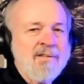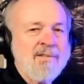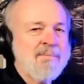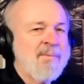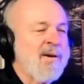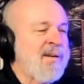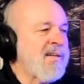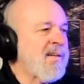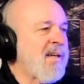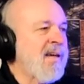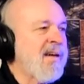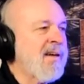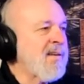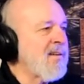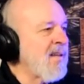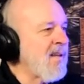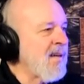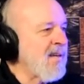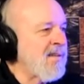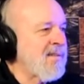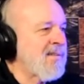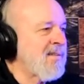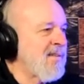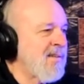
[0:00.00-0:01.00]
to my dad
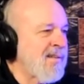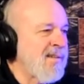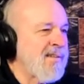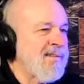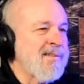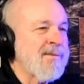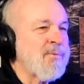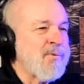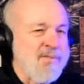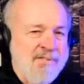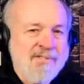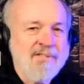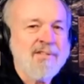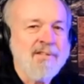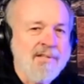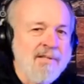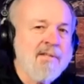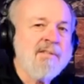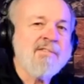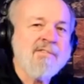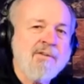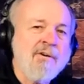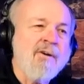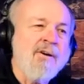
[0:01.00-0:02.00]
like it was still
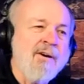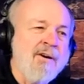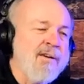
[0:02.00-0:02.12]
his car.